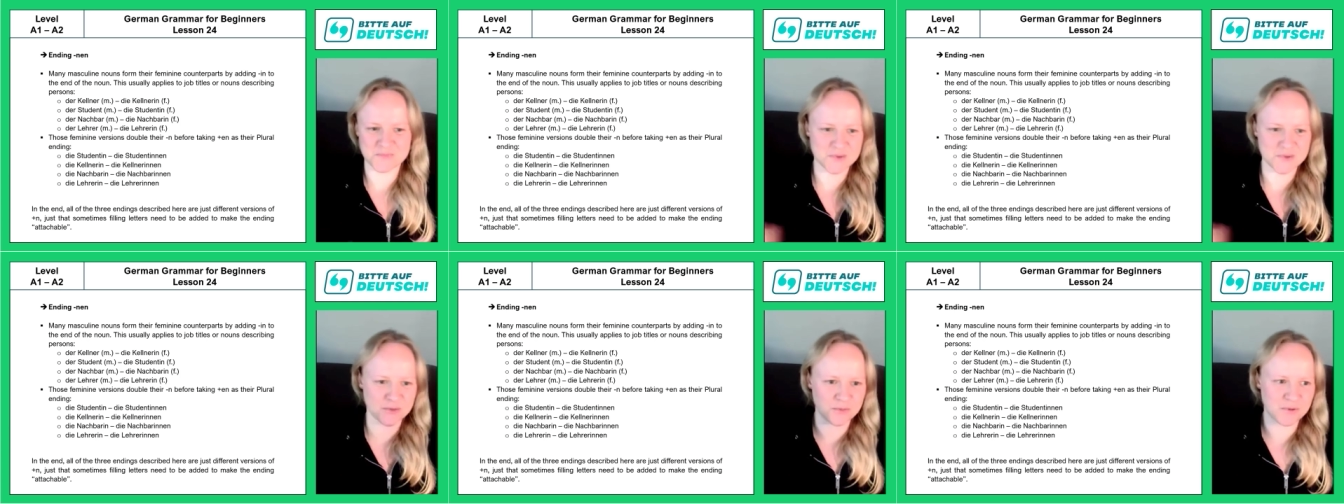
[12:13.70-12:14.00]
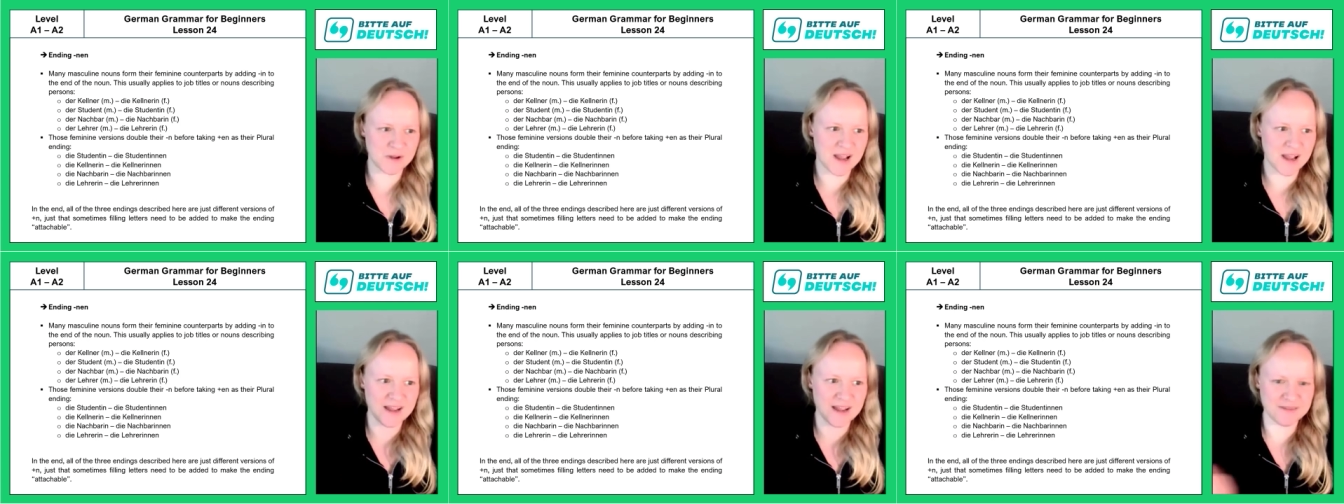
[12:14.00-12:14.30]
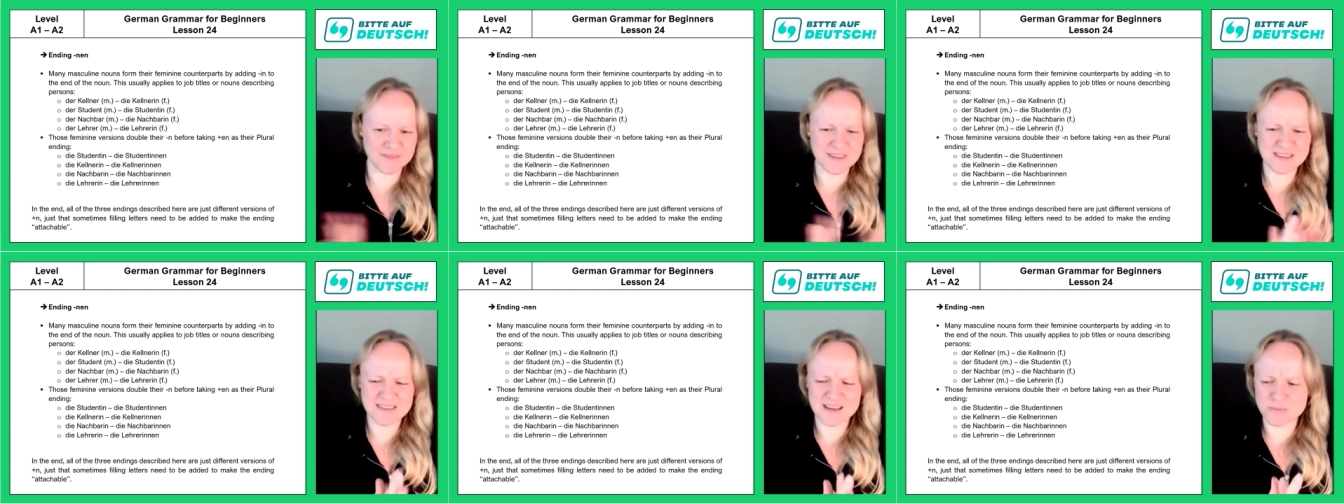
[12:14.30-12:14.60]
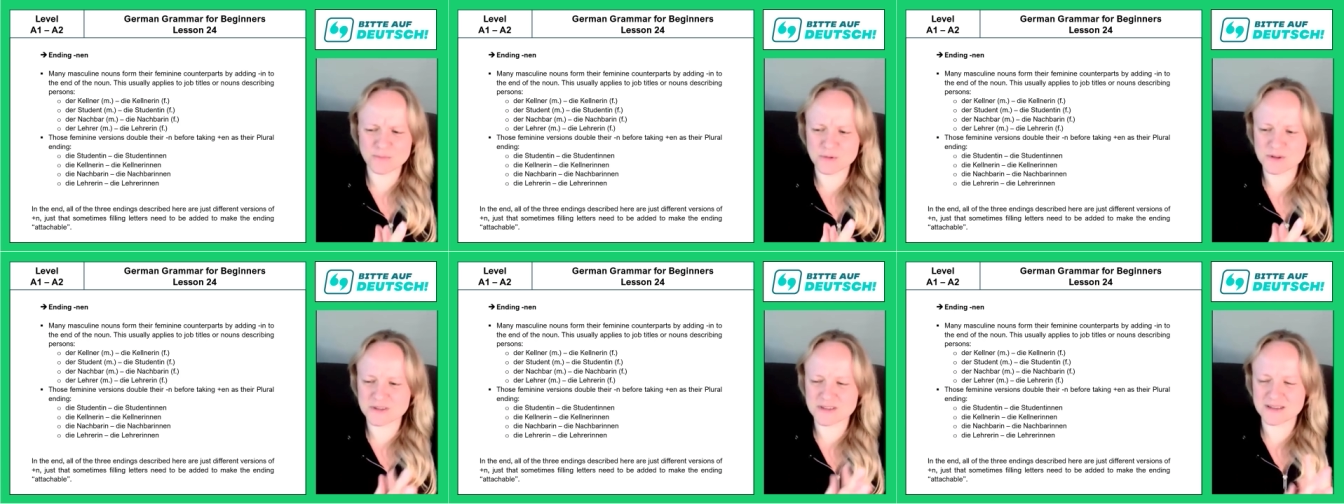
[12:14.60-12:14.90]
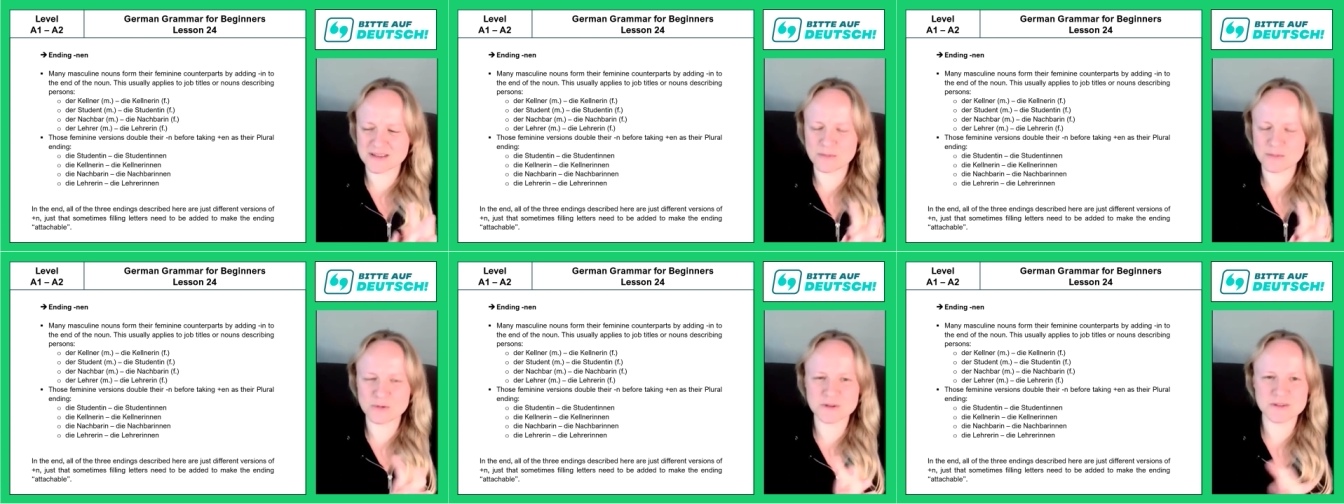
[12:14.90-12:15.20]
So I think that
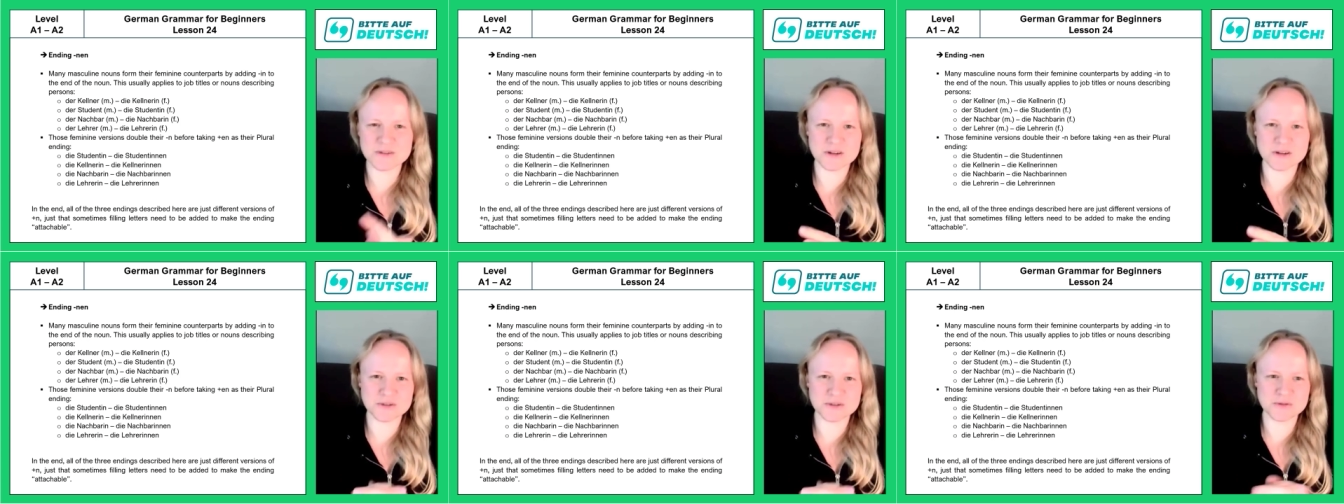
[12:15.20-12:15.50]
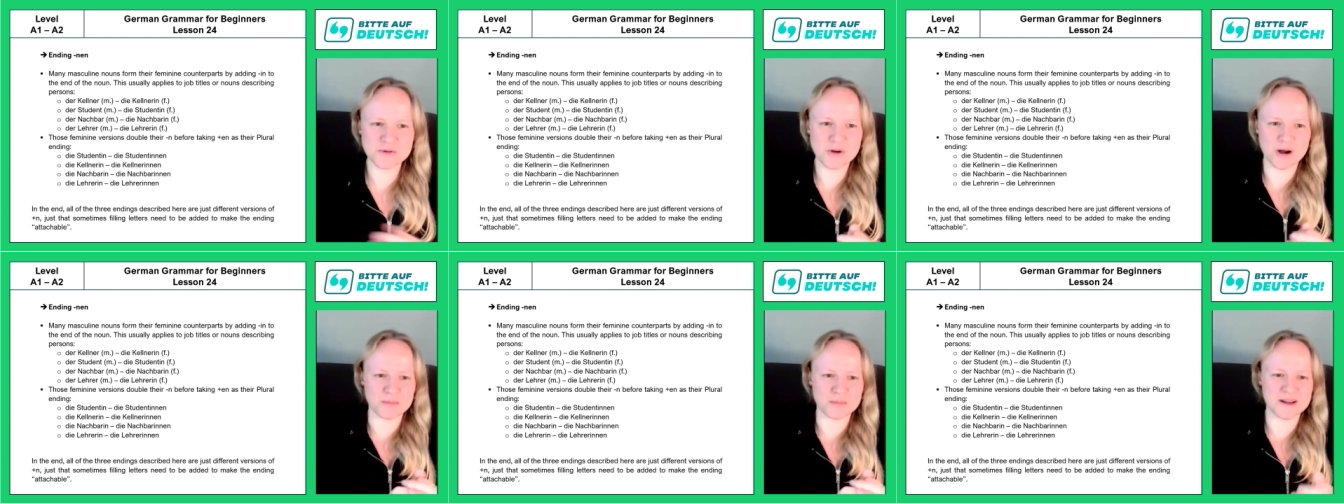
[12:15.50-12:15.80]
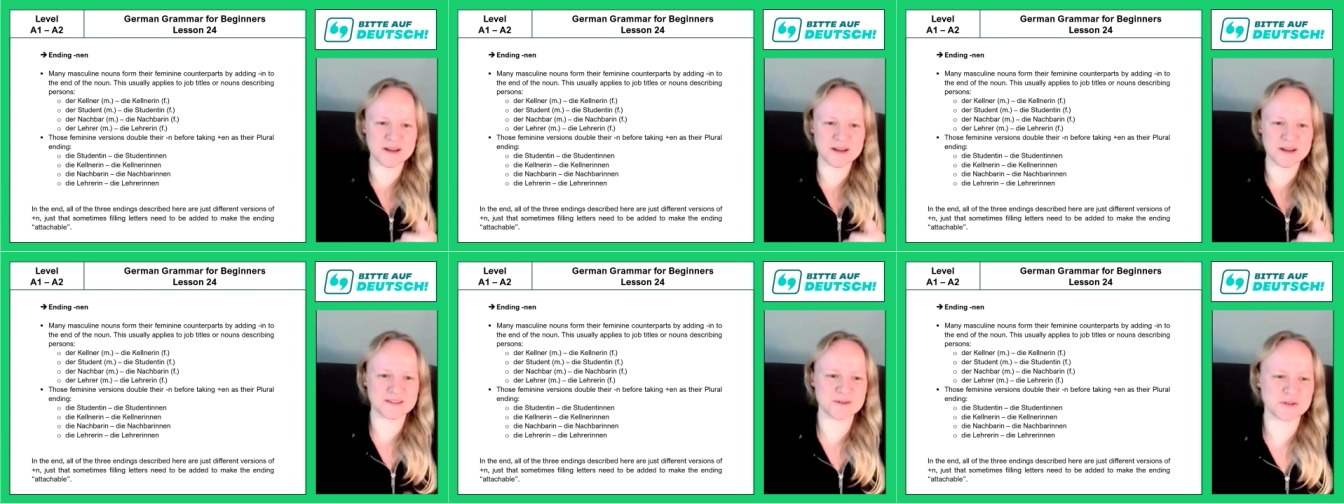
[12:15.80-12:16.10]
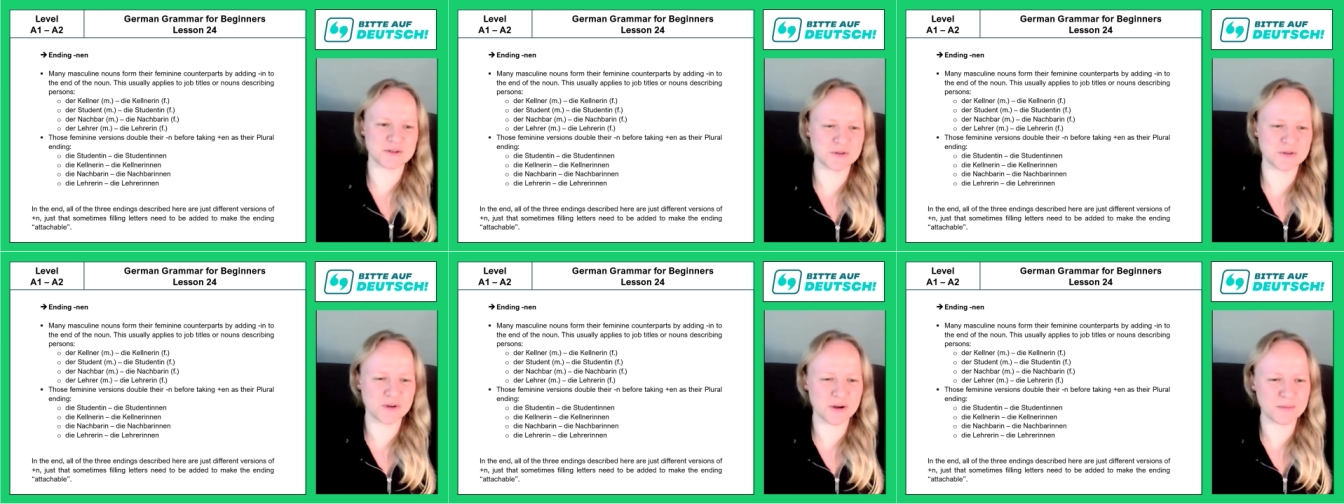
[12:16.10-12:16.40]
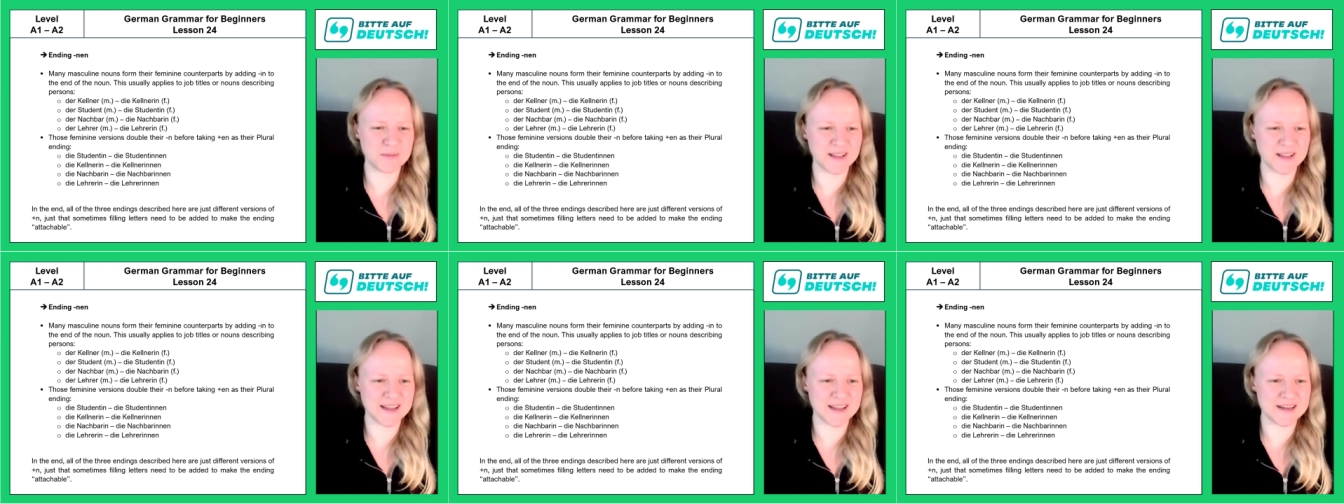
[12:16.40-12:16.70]
was that was not too complex, not too
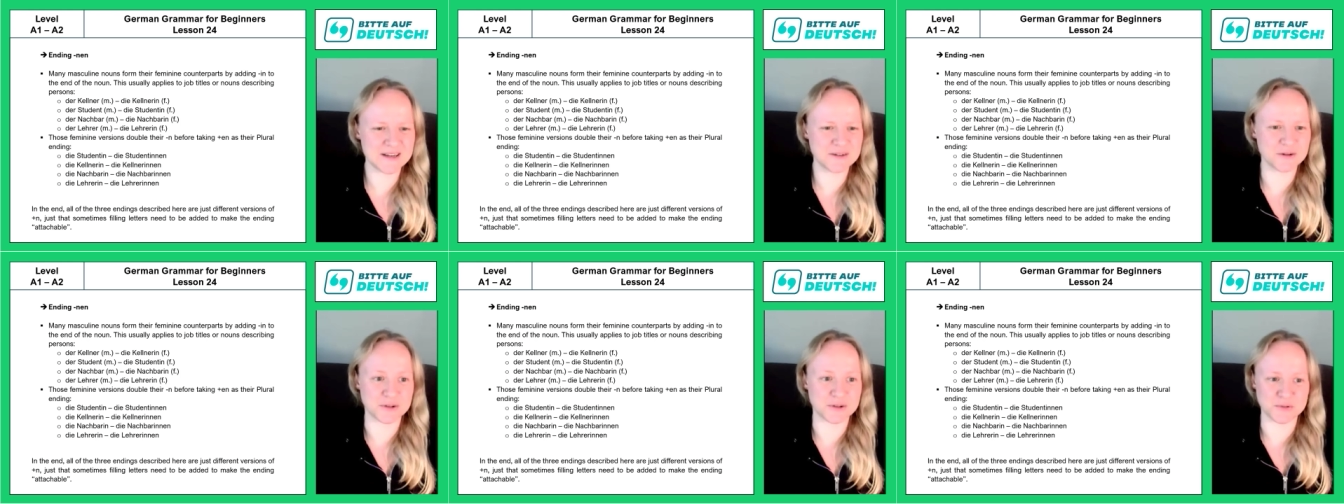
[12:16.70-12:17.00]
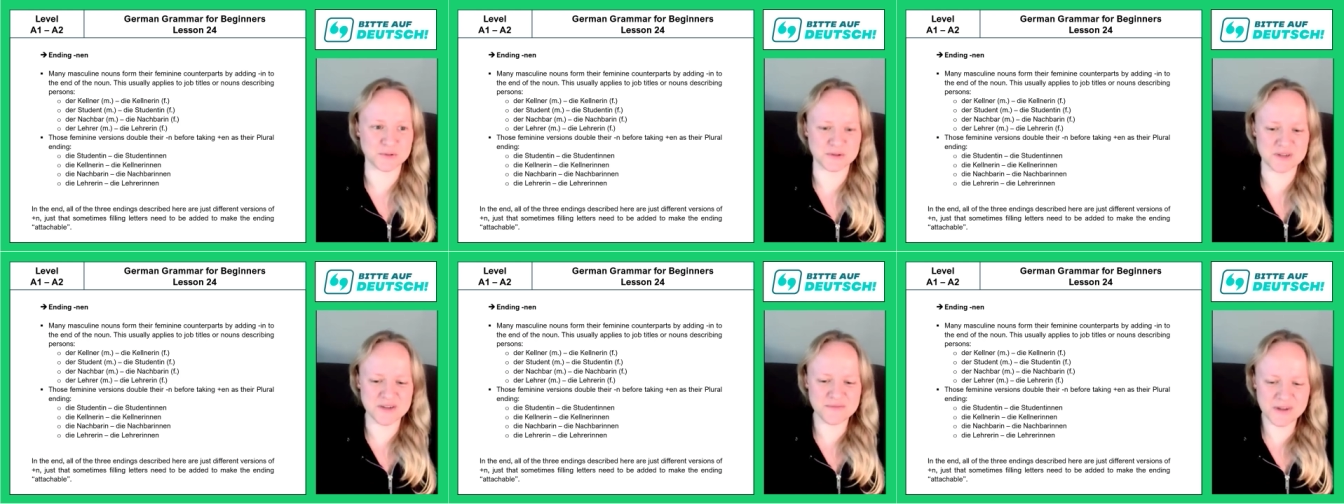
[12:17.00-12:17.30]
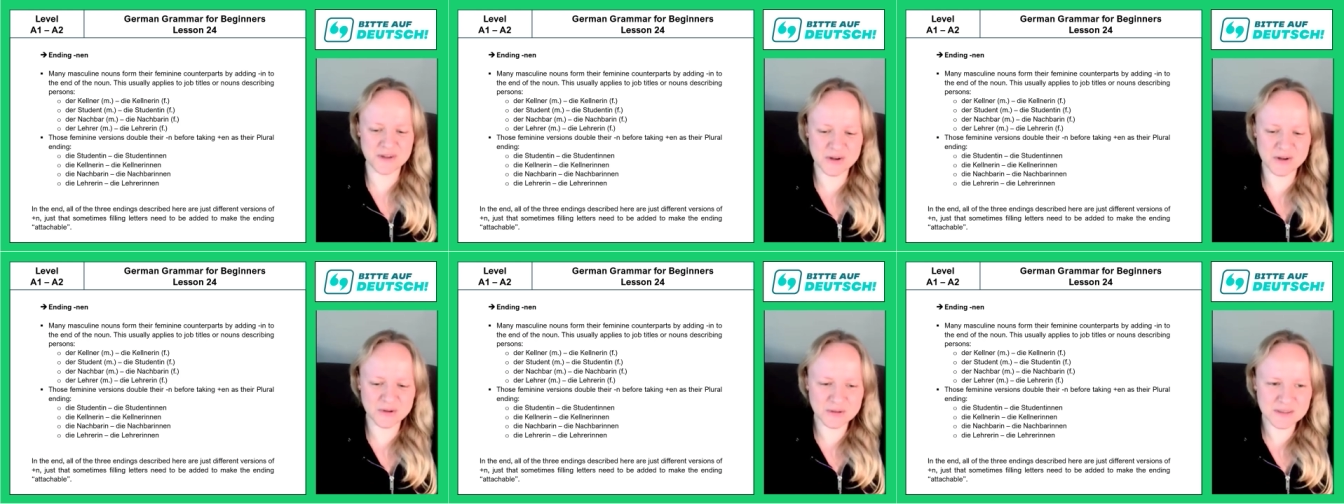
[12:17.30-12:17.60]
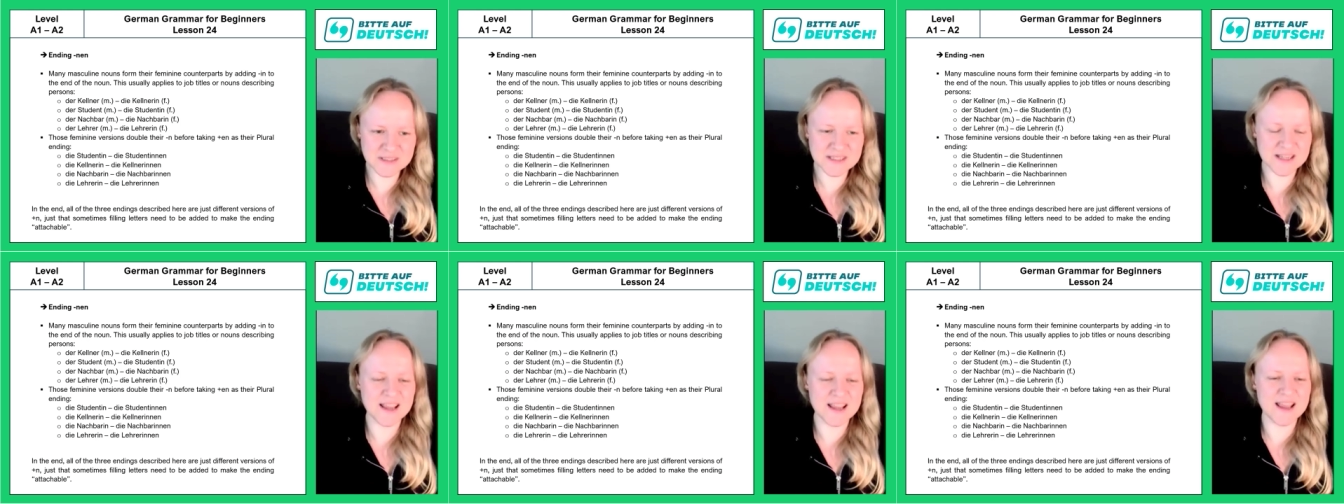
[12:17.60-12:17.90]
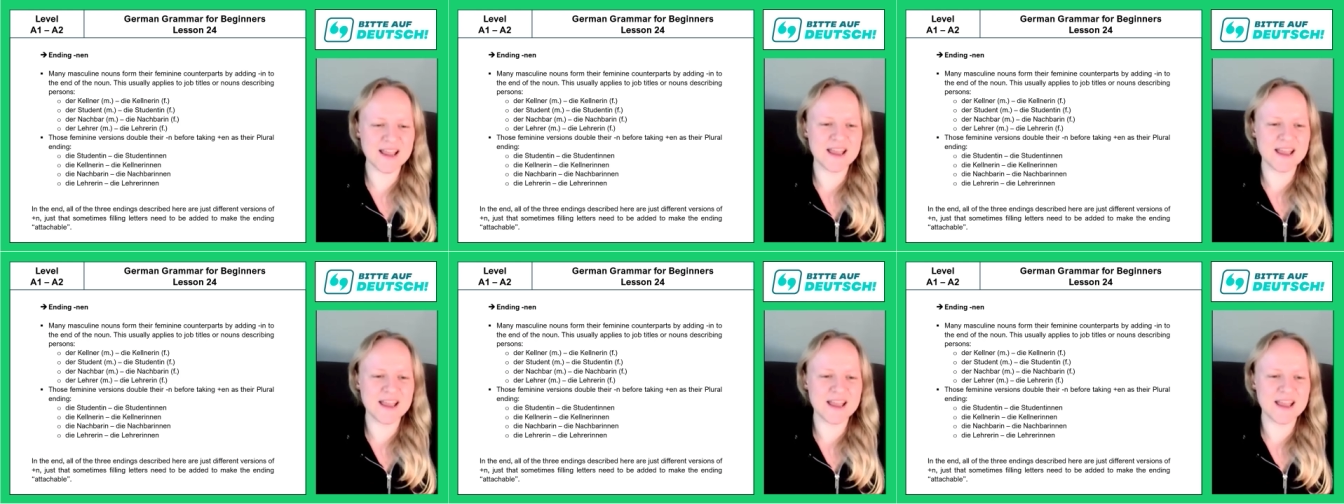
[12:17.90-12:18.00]
complicated, not too difficult.